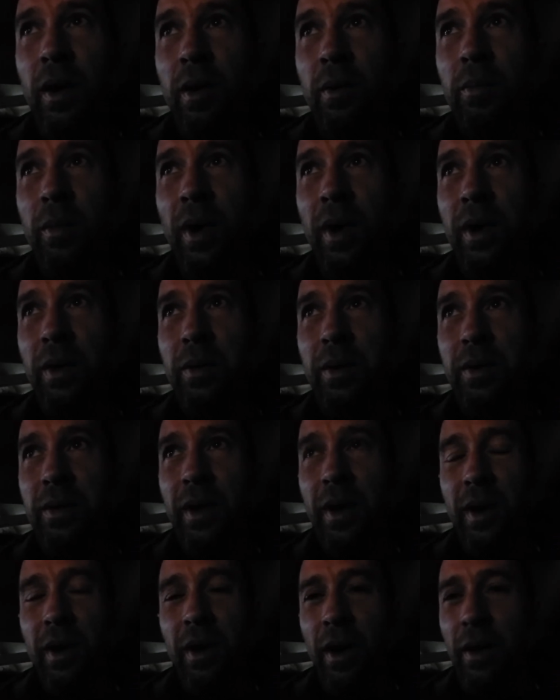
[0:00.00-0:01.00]
Money was
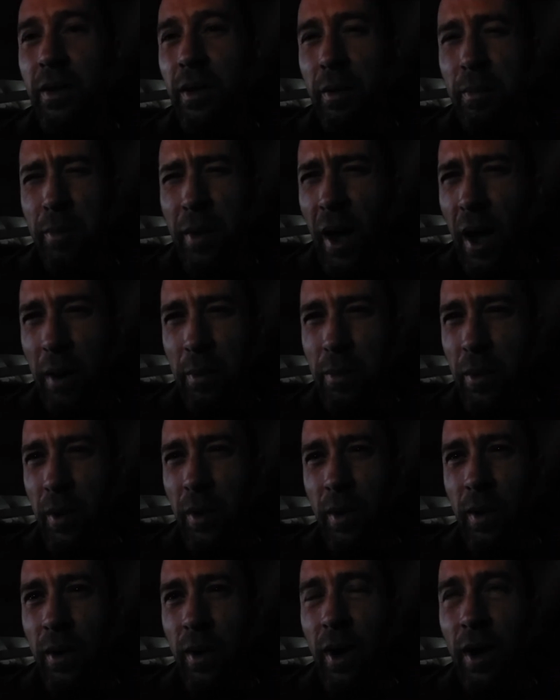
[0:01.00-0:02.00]
like on the back
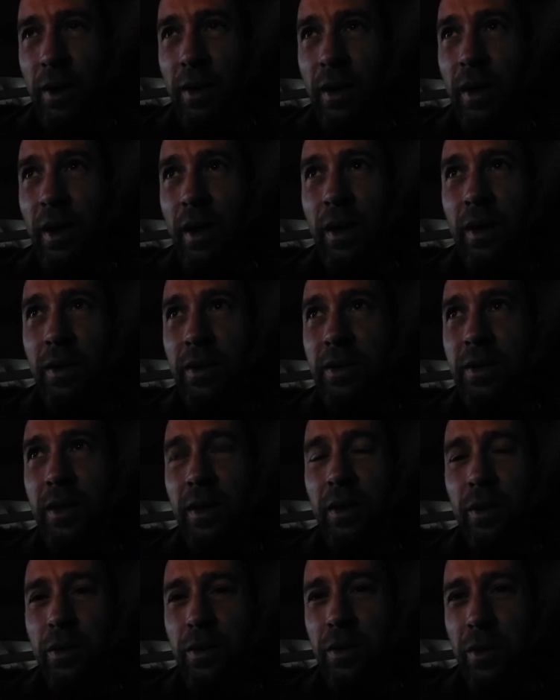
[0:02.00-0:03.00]
burner idea, and
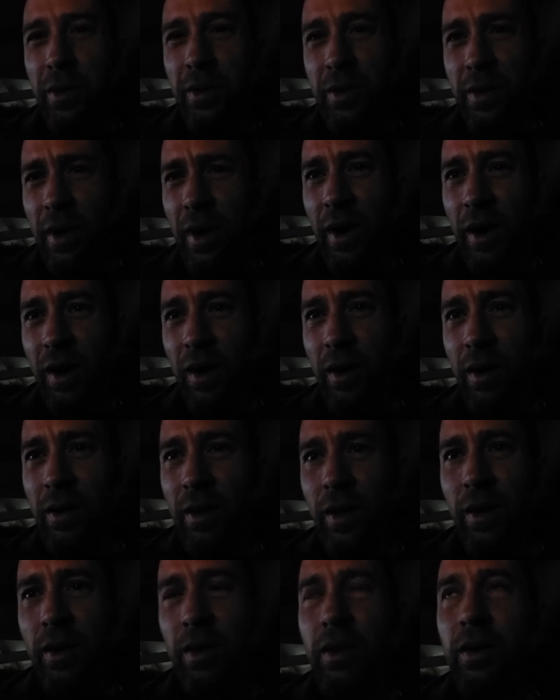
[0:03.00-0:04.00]
still it was always there.
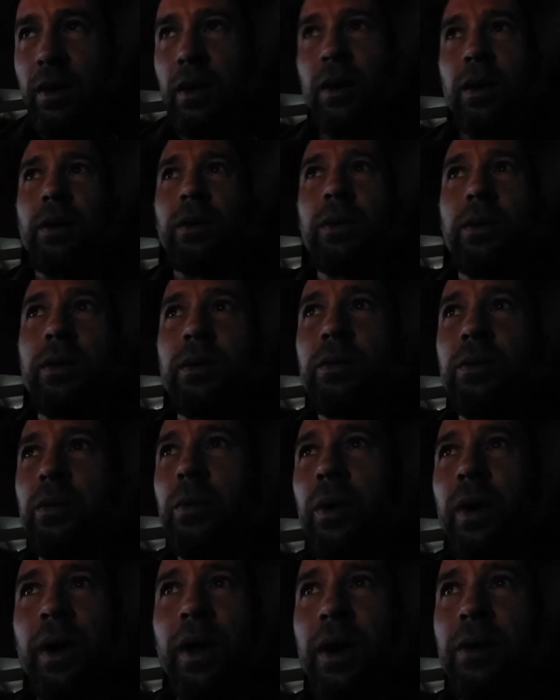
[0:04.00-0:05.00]
Like you know,
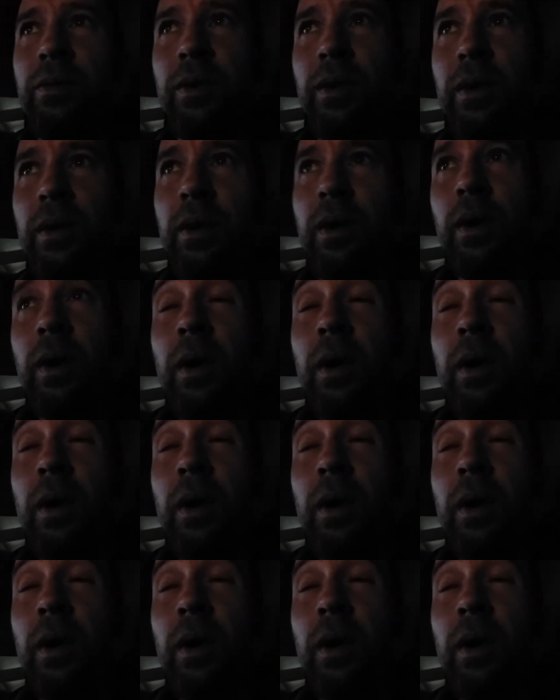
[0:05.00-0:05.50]
whatever.